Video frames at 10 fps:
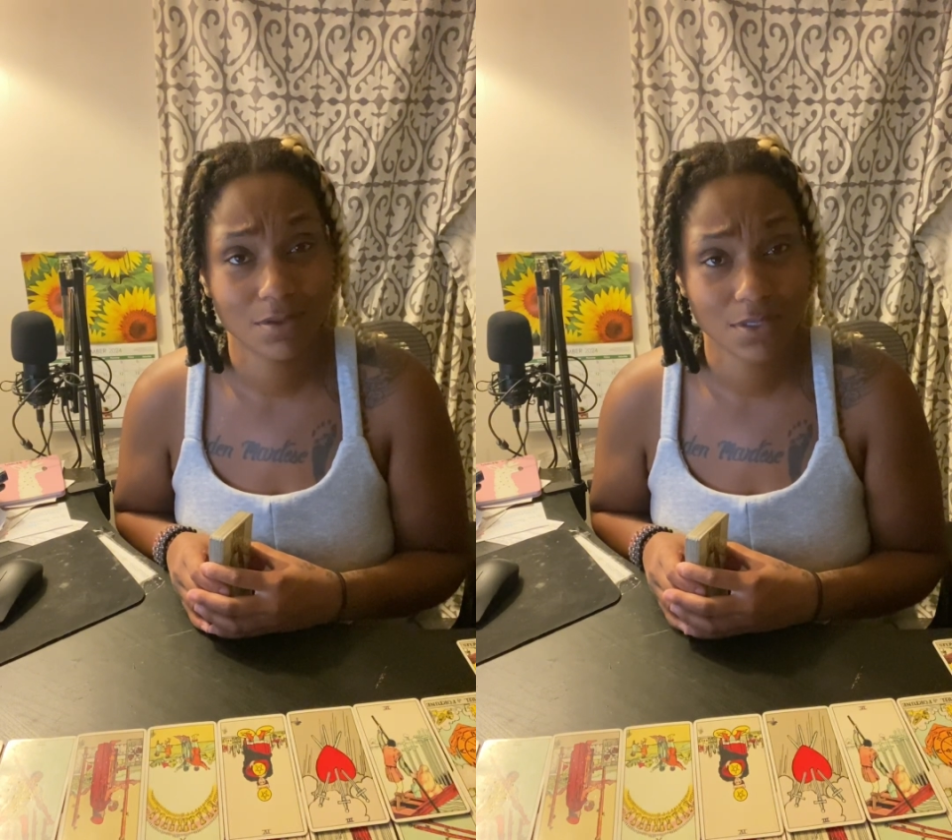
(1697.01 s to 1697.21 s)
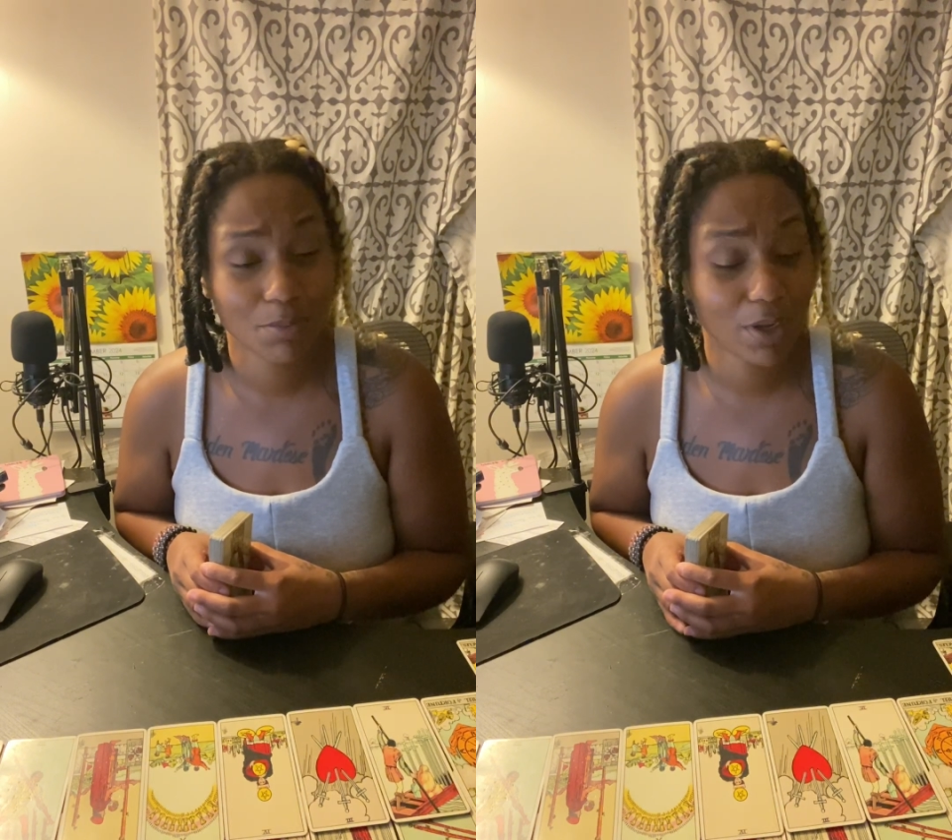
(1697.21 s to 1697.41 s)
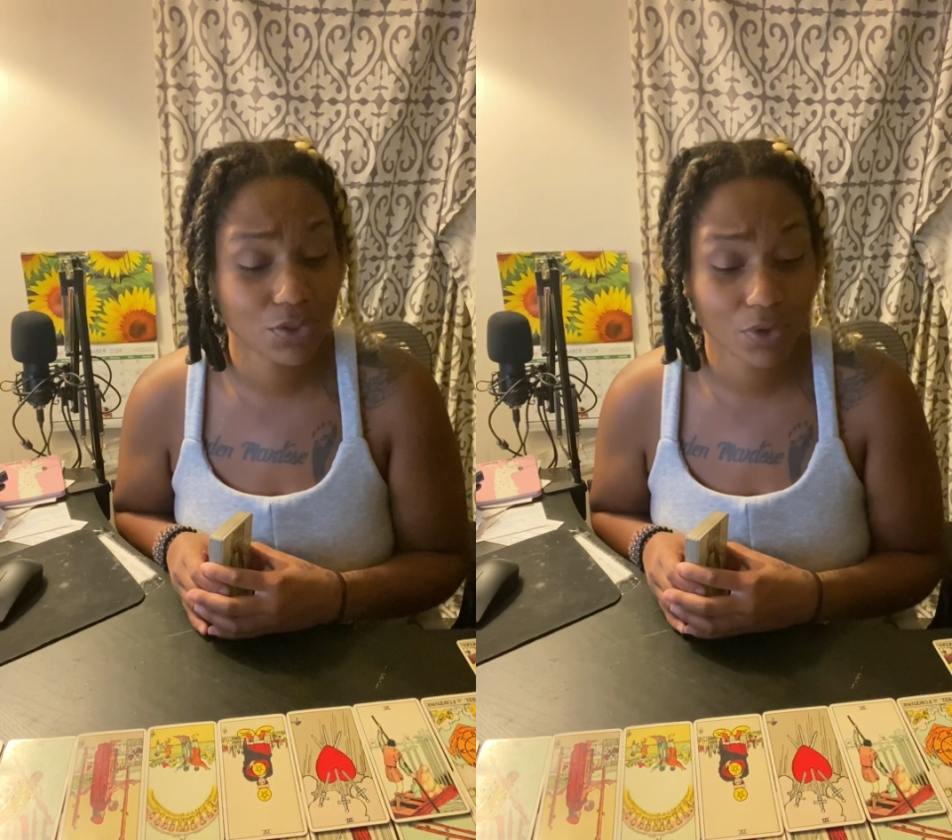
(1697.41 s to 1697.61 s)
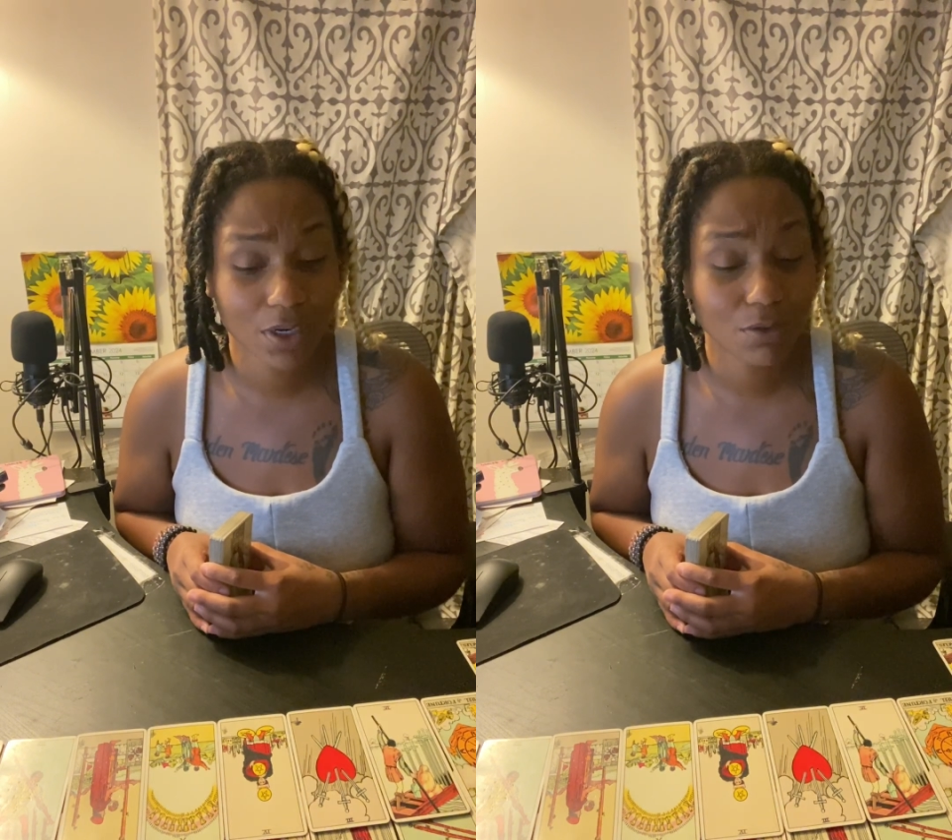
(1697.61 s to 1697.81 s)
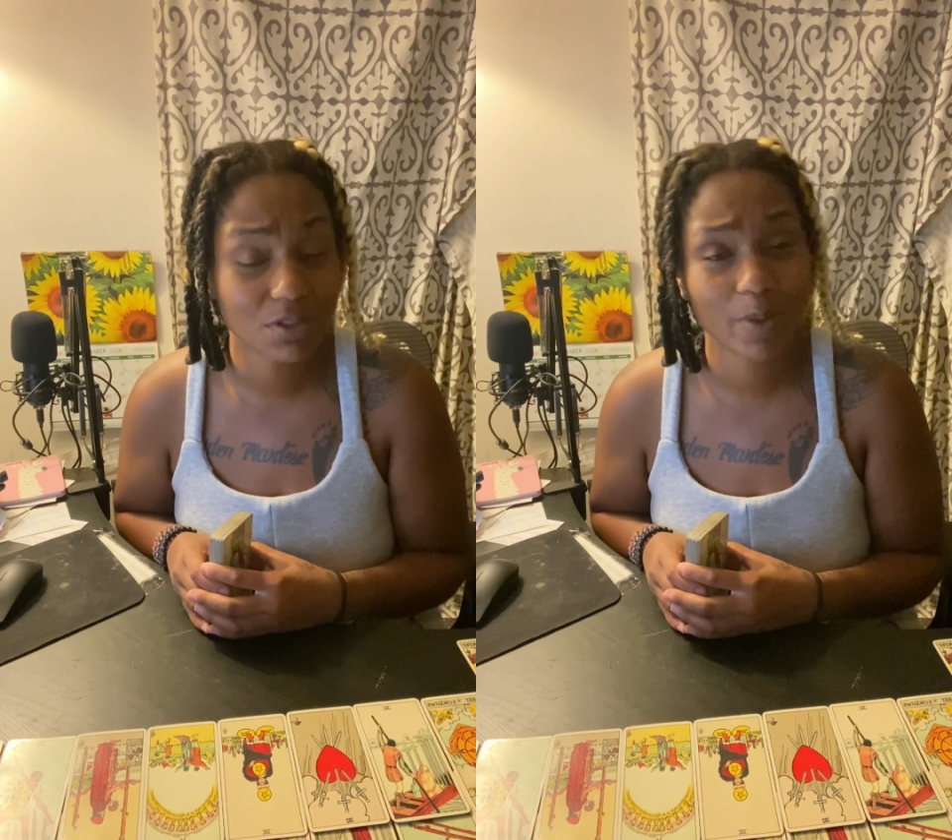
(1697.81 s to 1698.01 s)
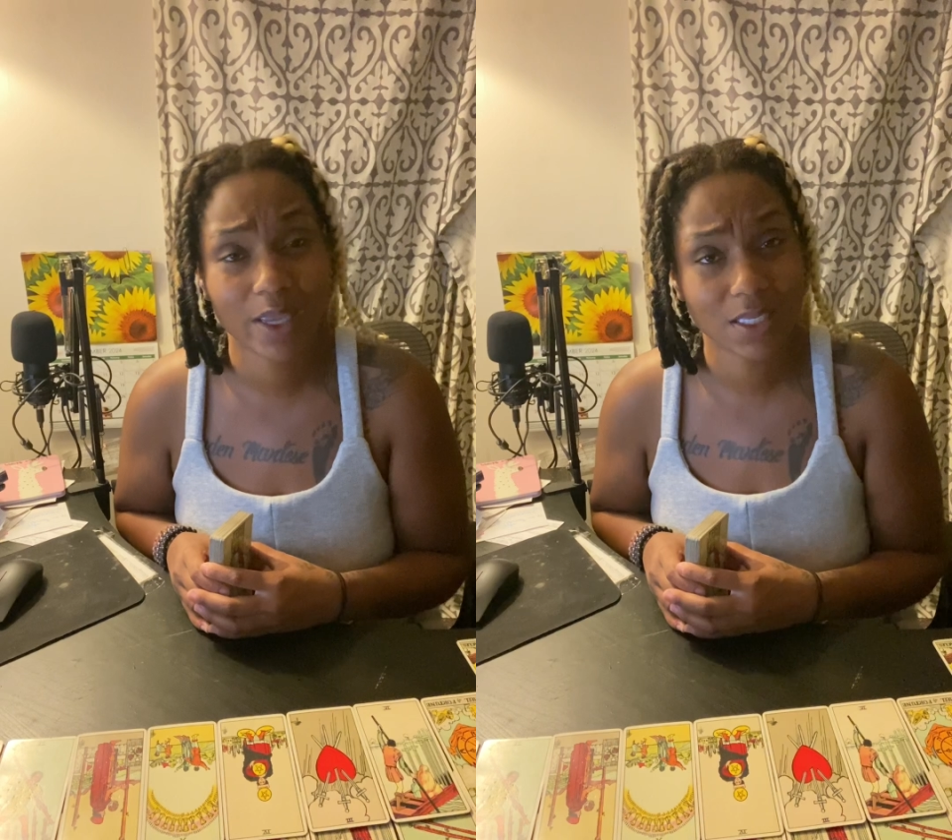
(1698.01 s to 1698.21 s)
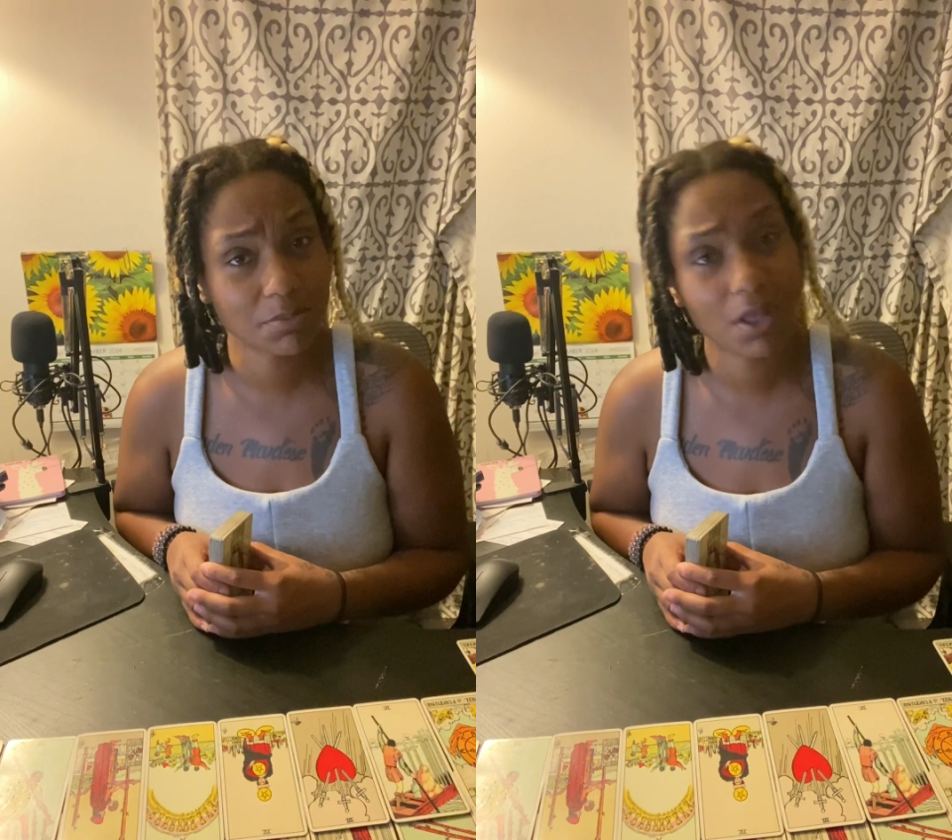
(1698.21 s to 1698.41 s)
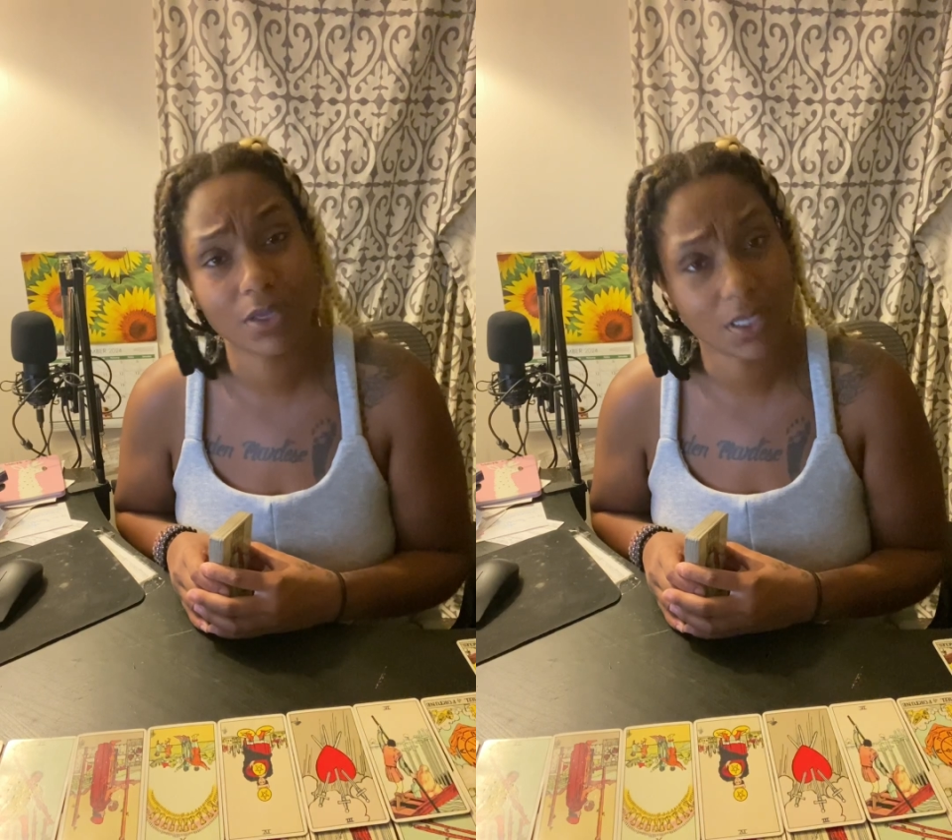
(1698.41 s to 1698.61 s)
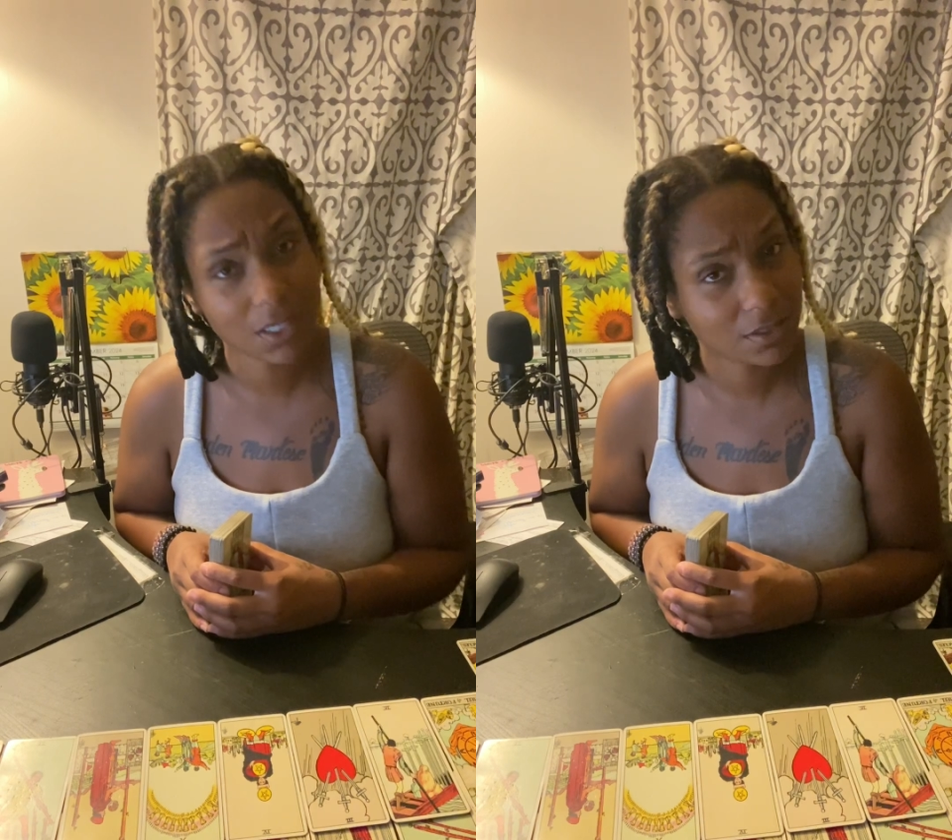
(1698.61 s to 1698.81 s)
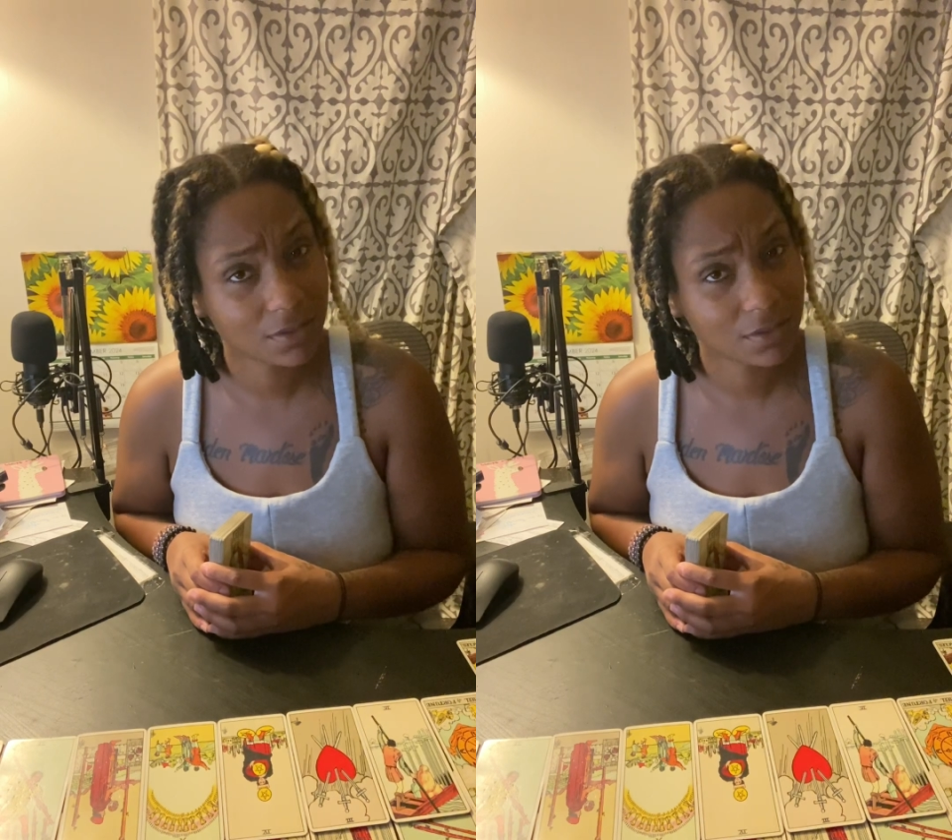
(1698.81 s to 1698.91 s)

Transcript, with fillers: to make sure he don't spank his monkey.